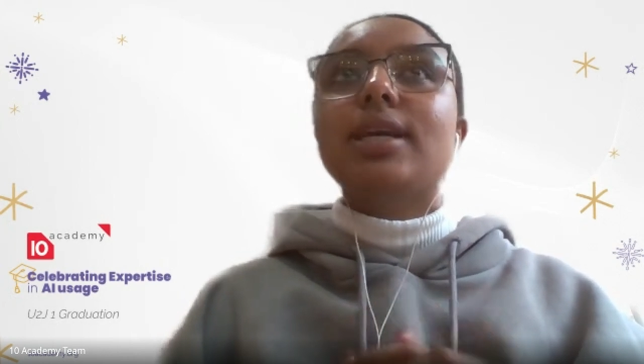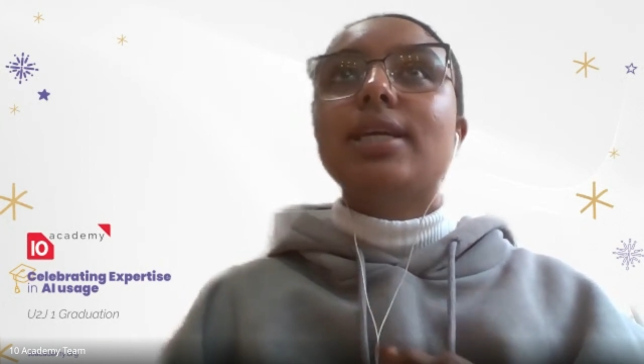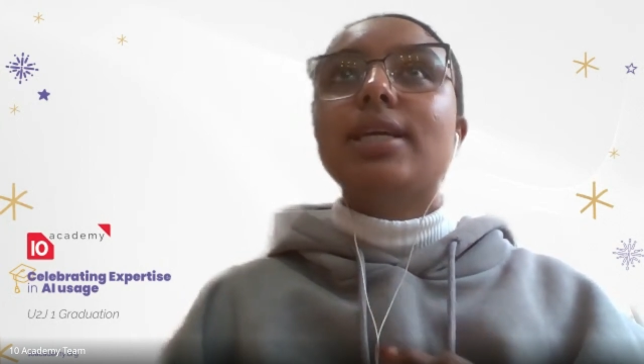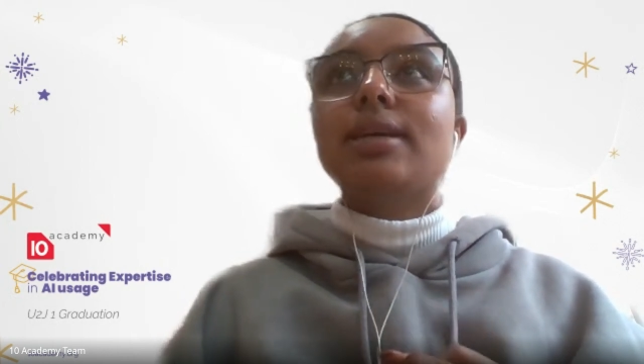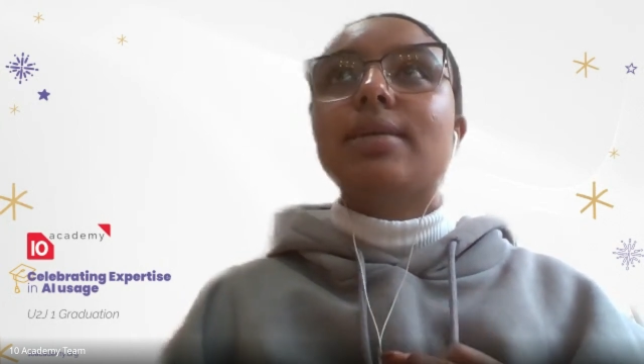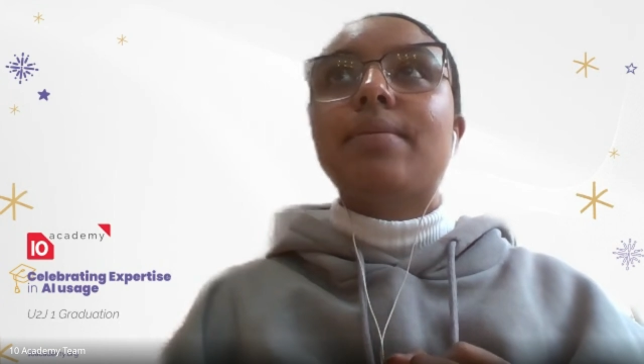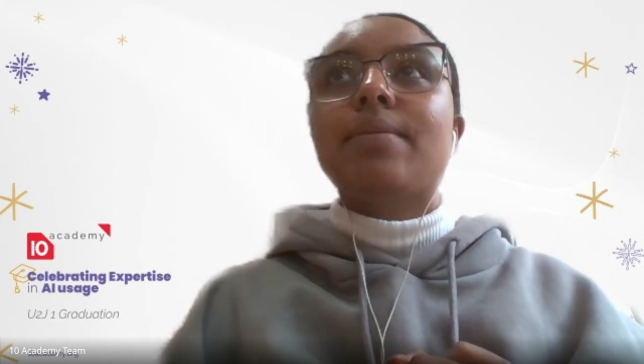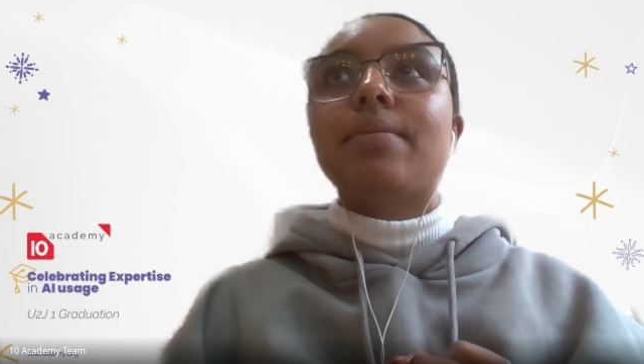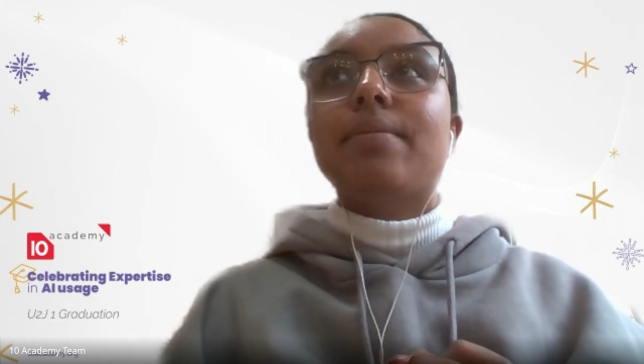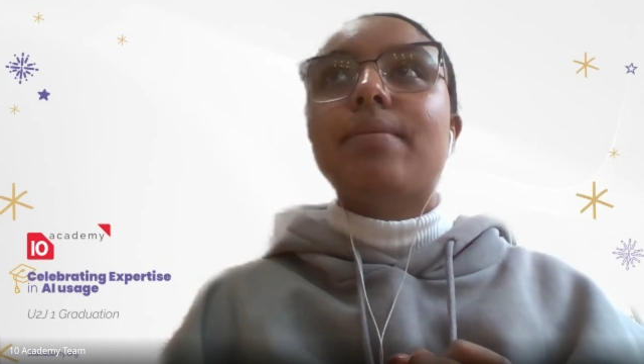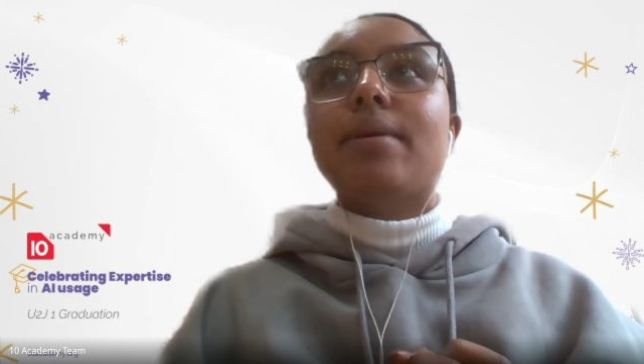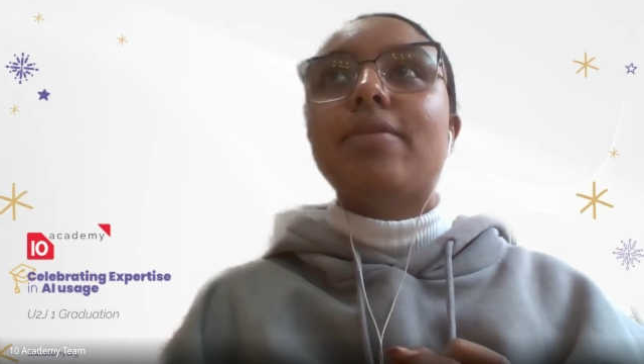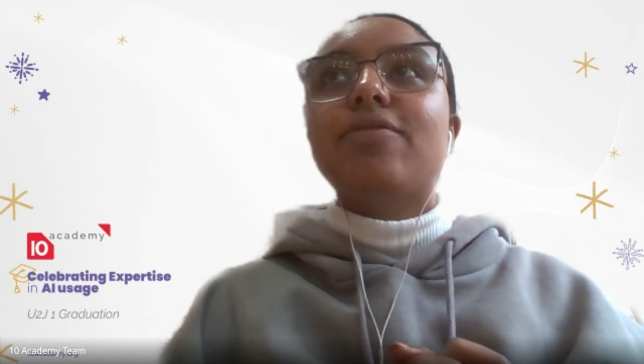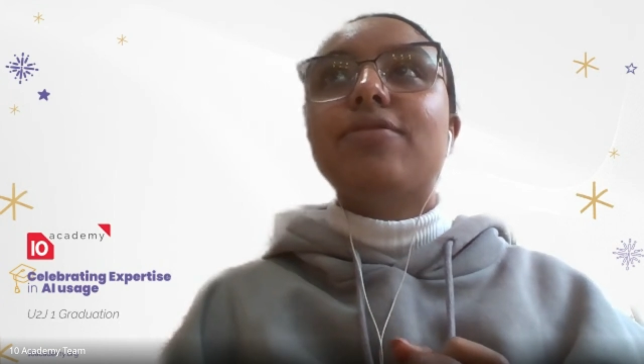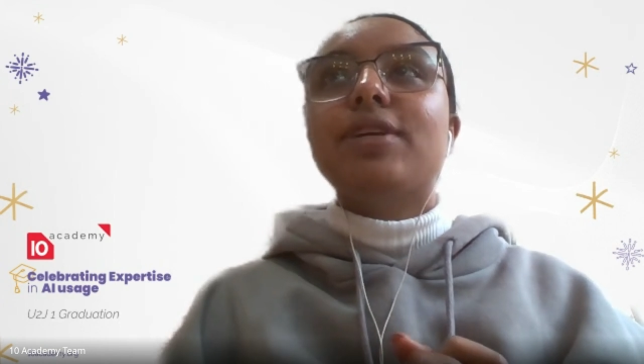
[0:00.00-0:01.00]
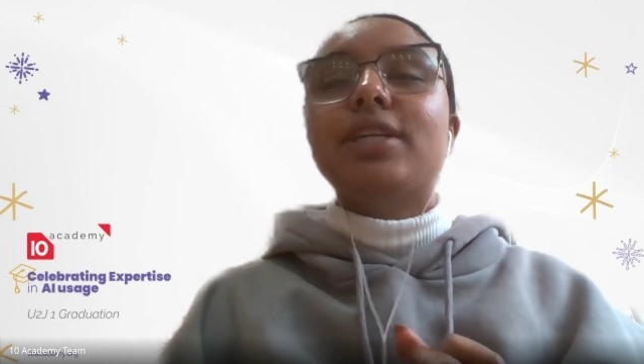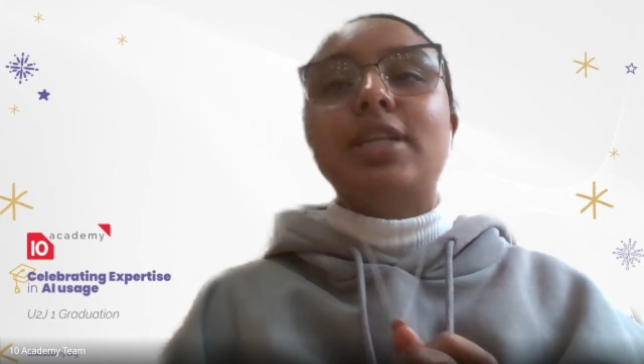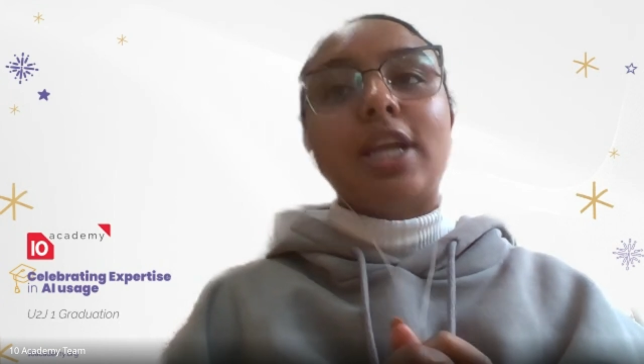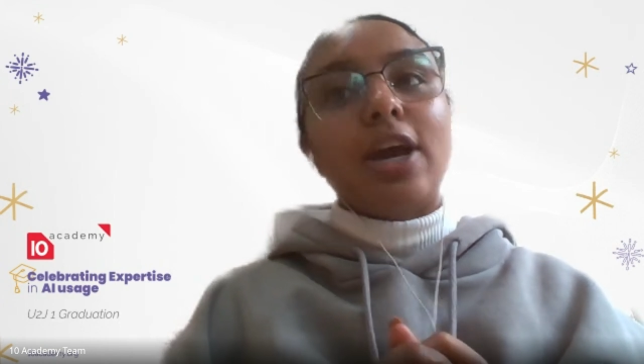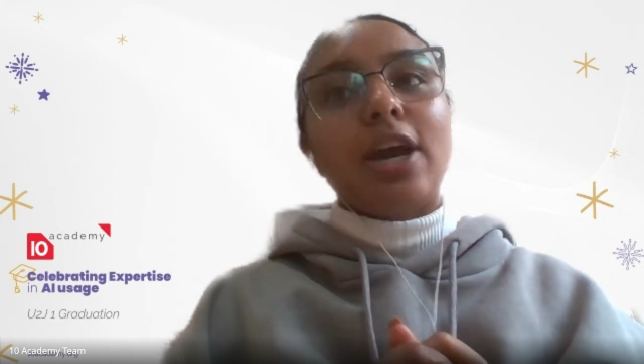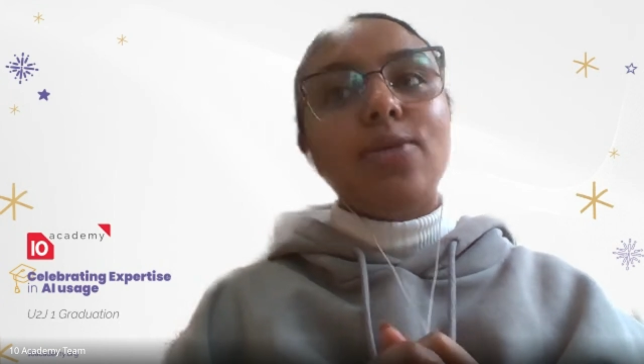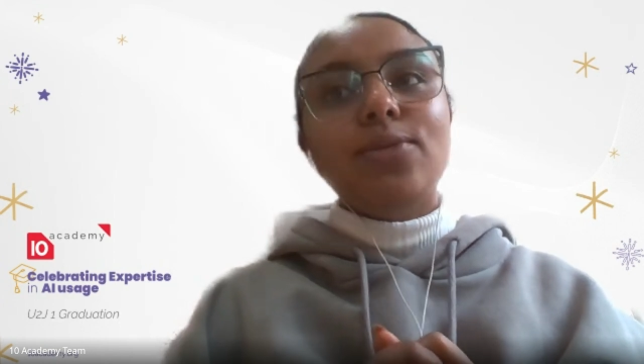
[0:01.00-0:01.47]
it for
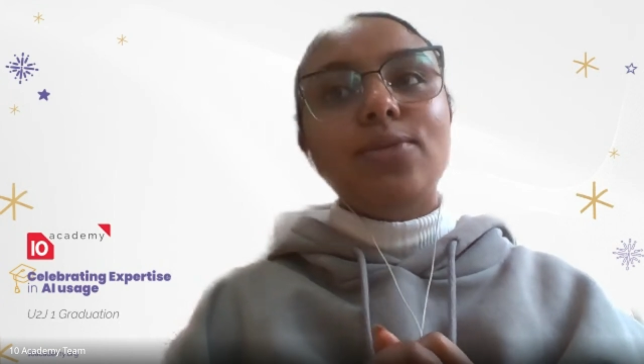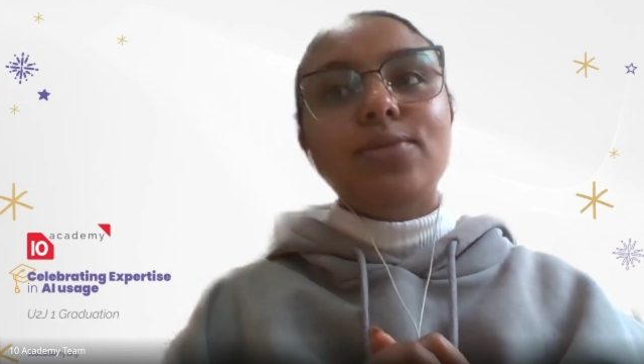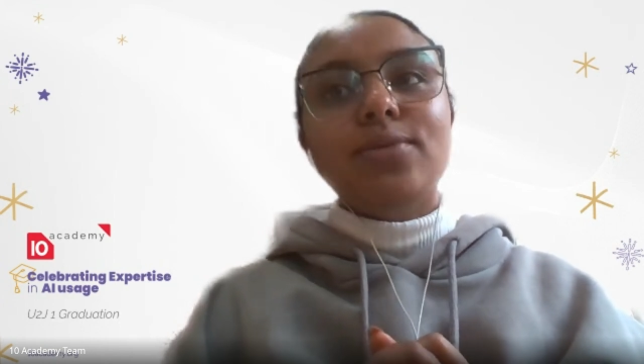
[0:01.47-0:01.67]
now.